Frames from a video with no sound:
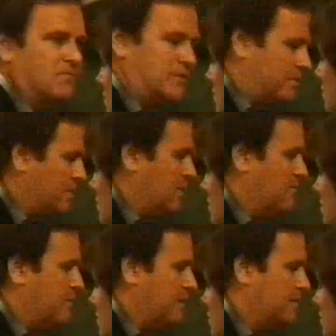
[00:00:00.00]
You thinking
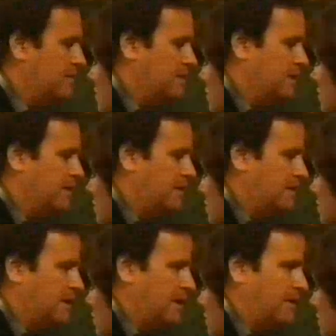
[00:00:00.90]
about uh,
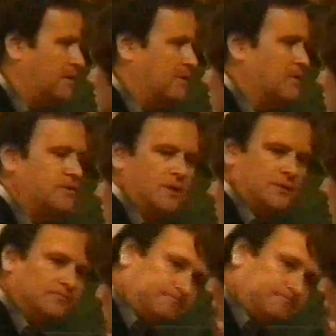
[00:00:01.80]
Hank and RJ?